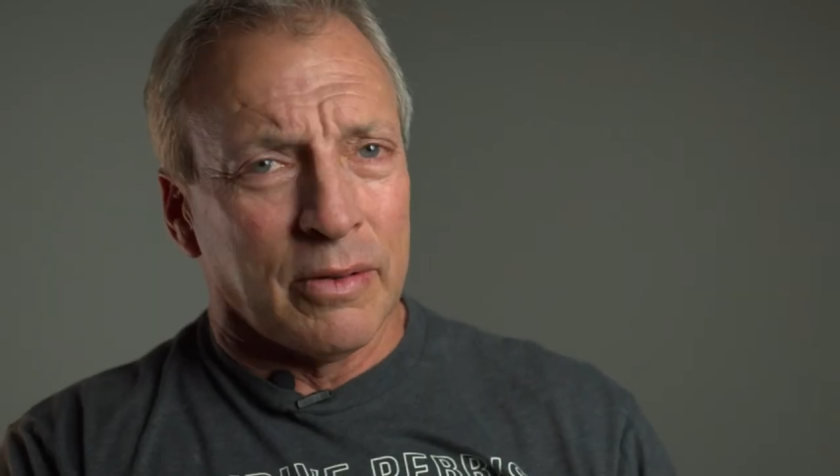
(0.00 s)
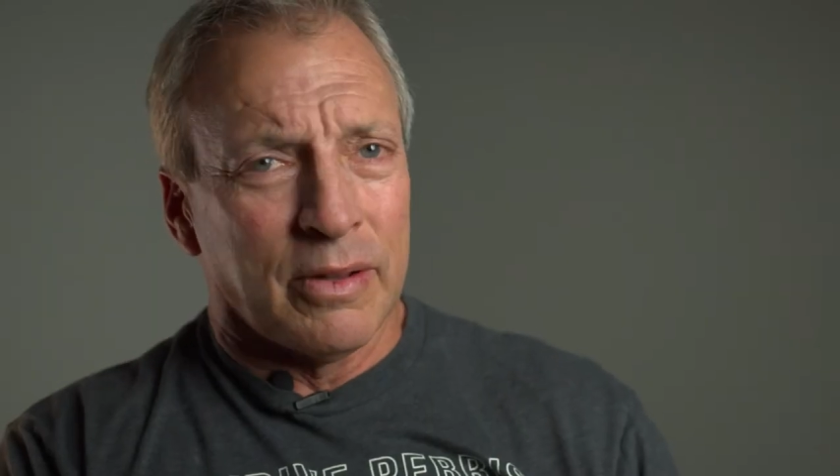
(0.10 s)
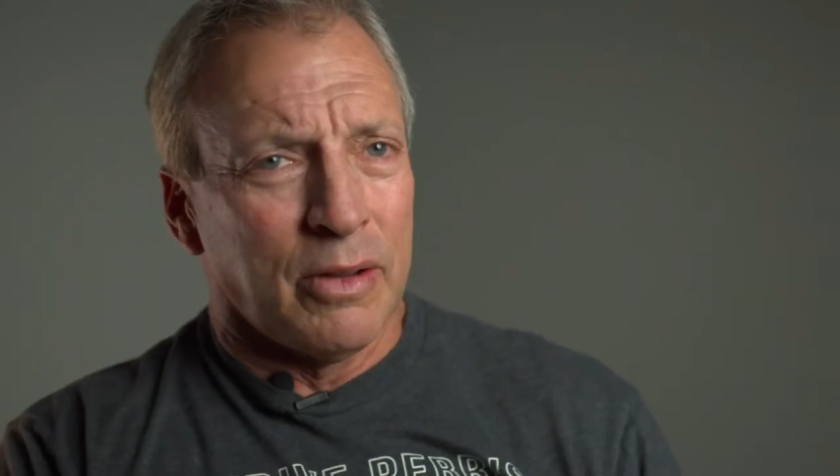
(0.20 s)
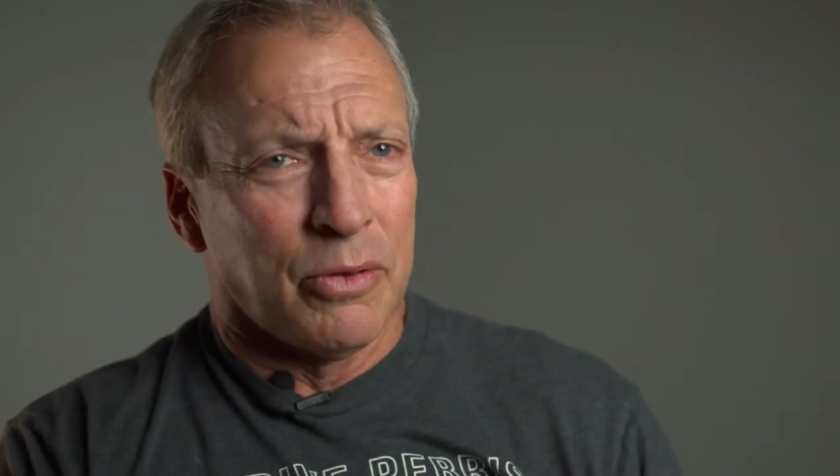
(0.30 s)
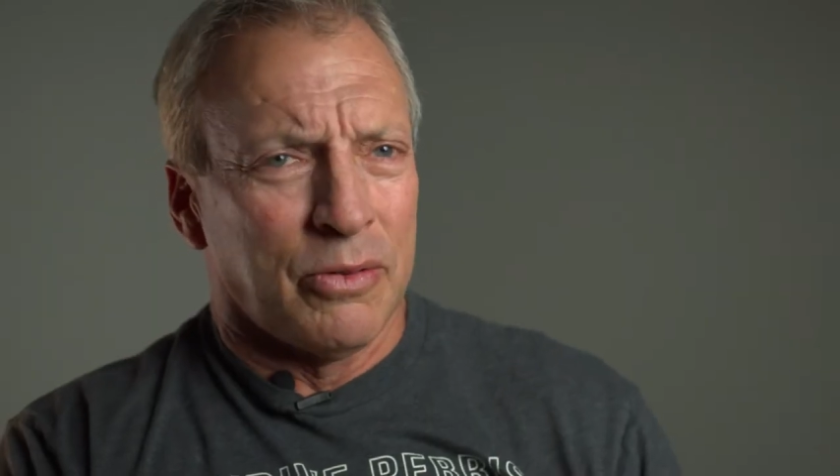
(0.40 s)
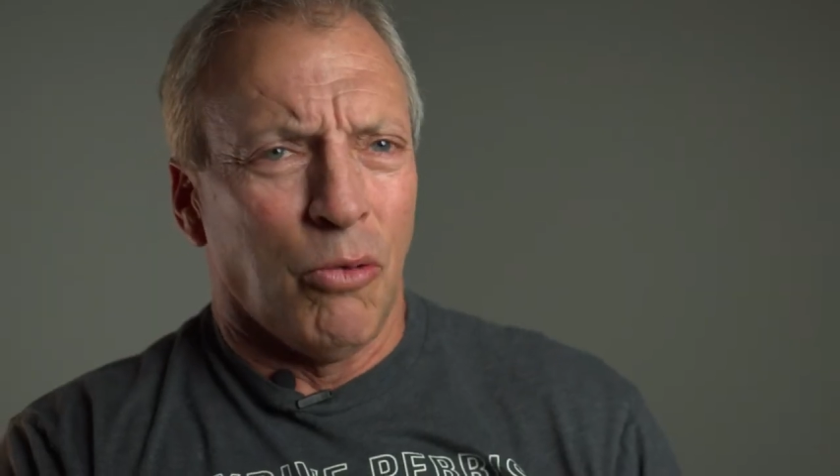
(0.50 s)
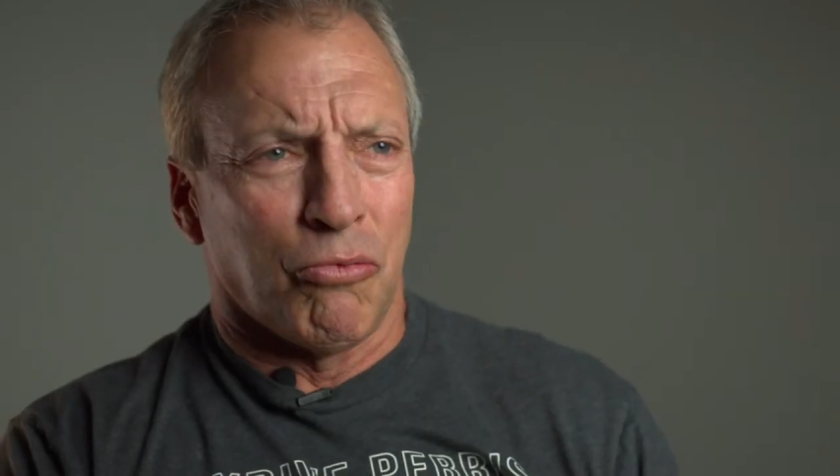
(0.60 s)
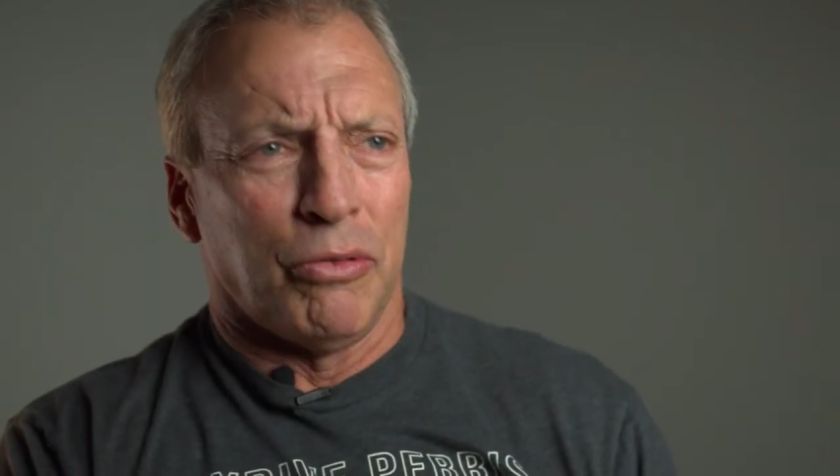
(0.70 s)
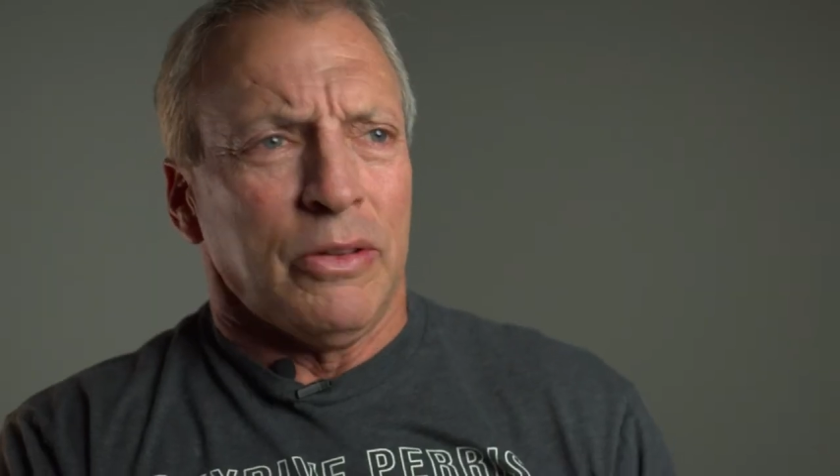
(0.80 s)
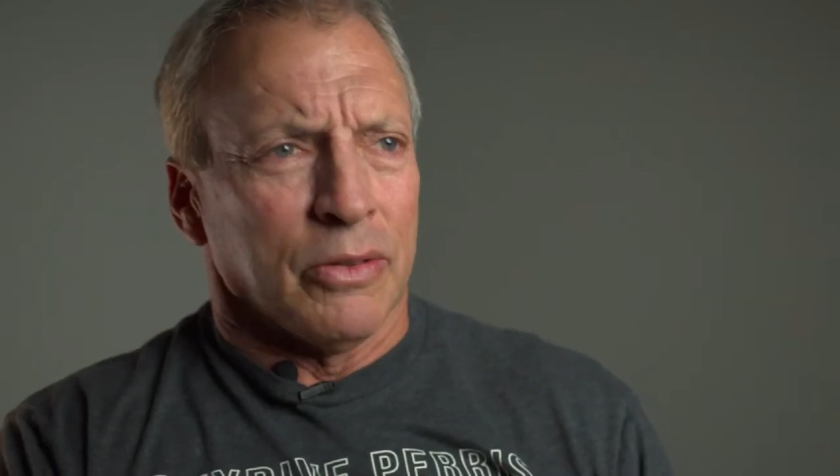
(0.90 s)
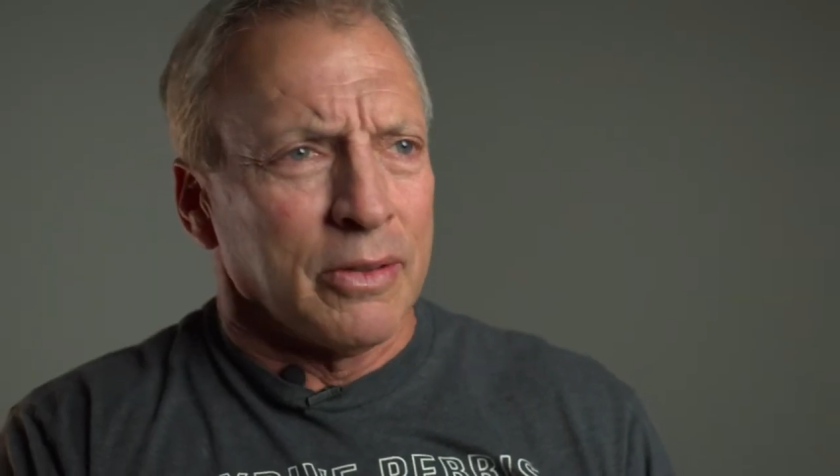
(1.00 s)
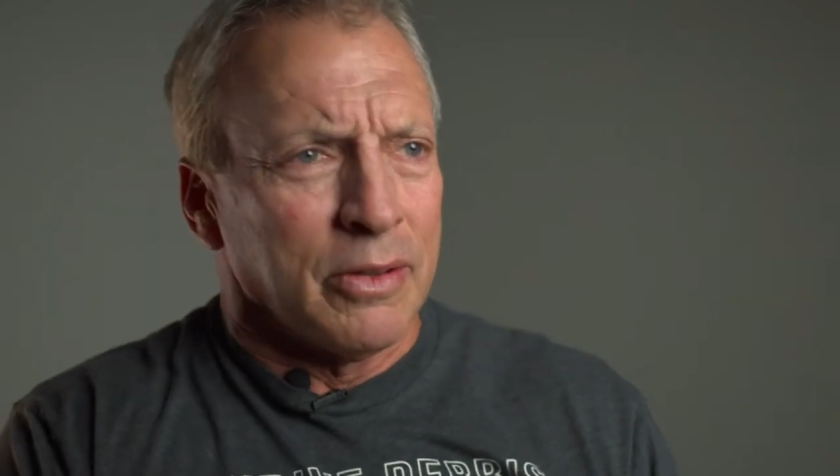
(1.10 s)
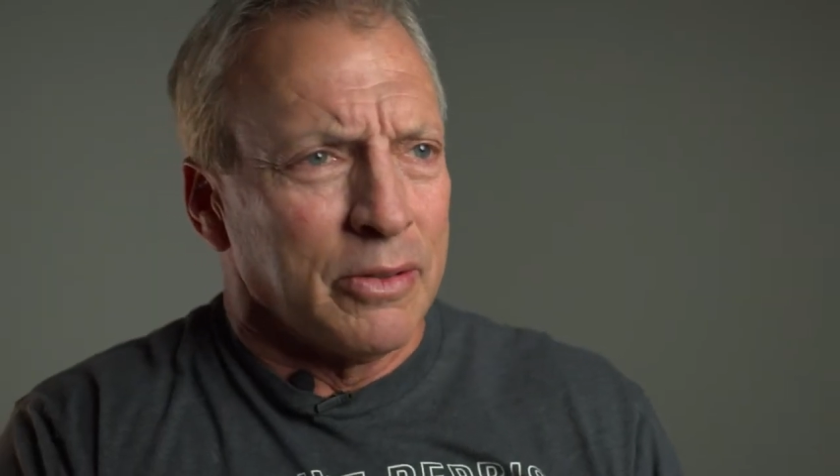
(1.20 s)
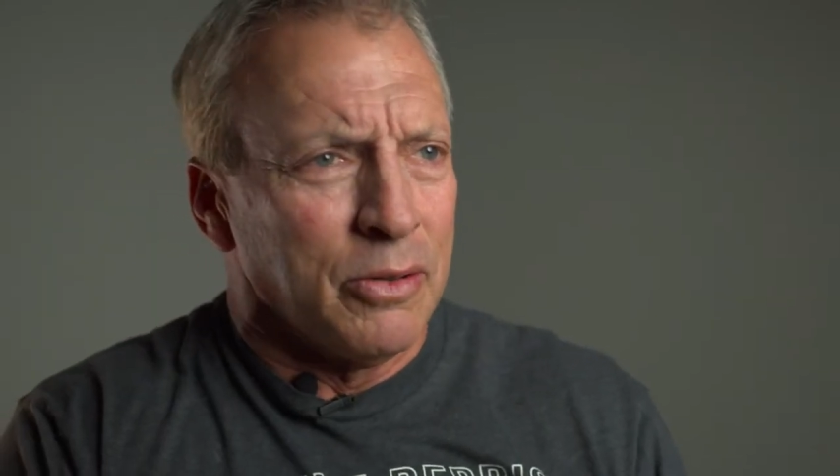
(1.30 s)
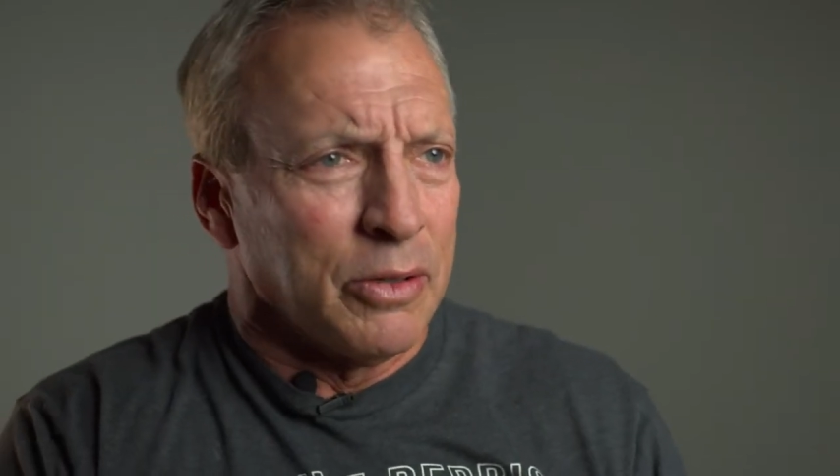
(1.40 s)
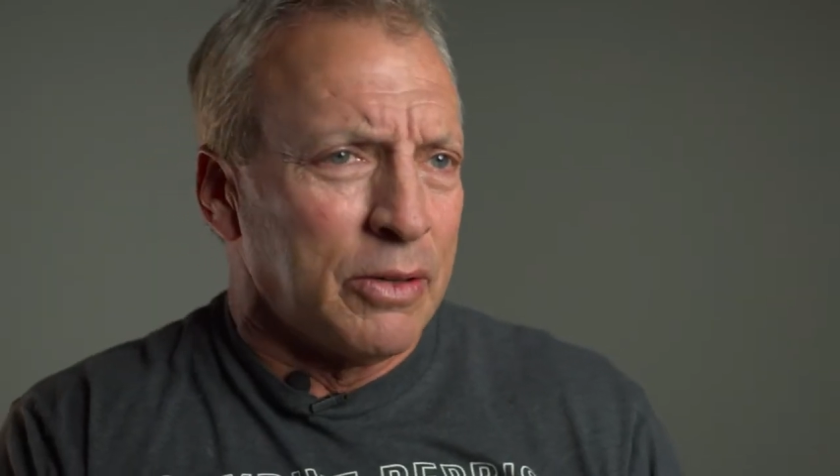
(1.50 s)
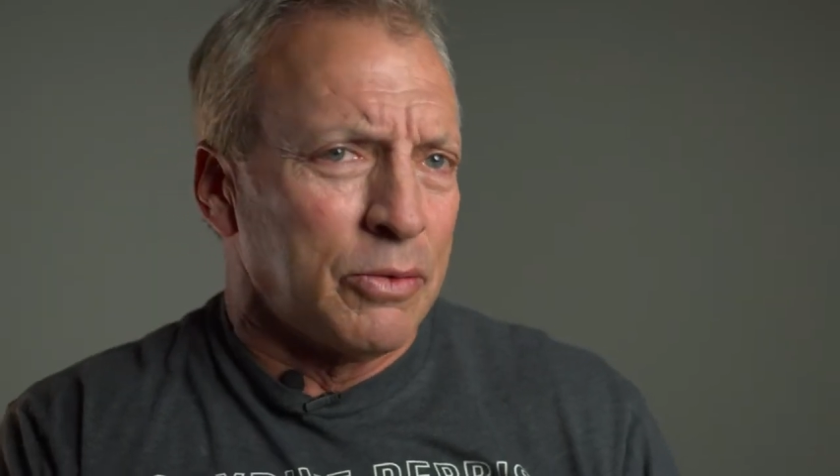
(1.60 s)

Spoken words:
And there was no reason to do it.